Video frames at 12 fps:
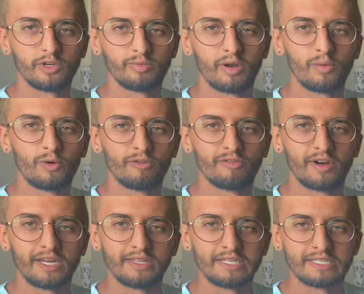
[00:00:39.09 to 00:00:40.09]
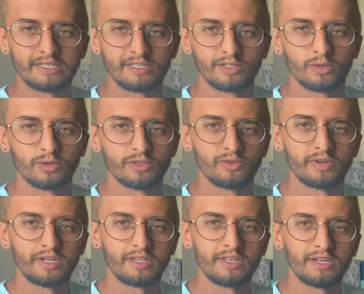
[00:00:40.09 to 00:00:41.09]
You probably won't find these in stores or
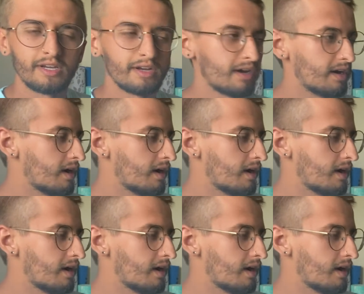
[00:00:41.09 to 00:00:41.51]
anything.